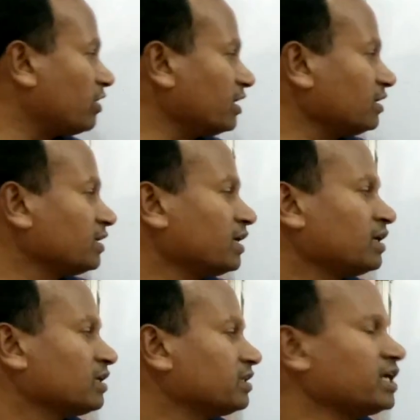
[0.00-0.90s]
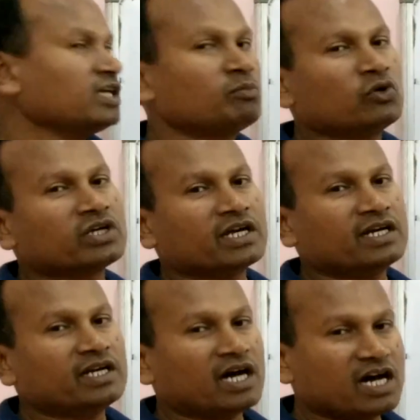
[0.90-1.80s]
on the input
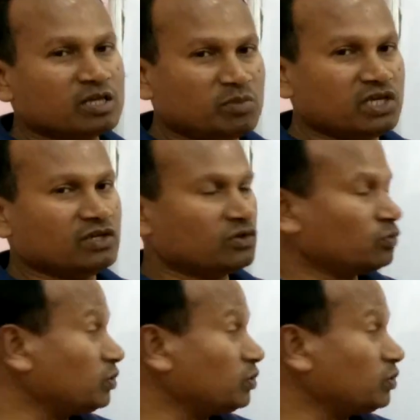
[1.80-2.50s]
current IB.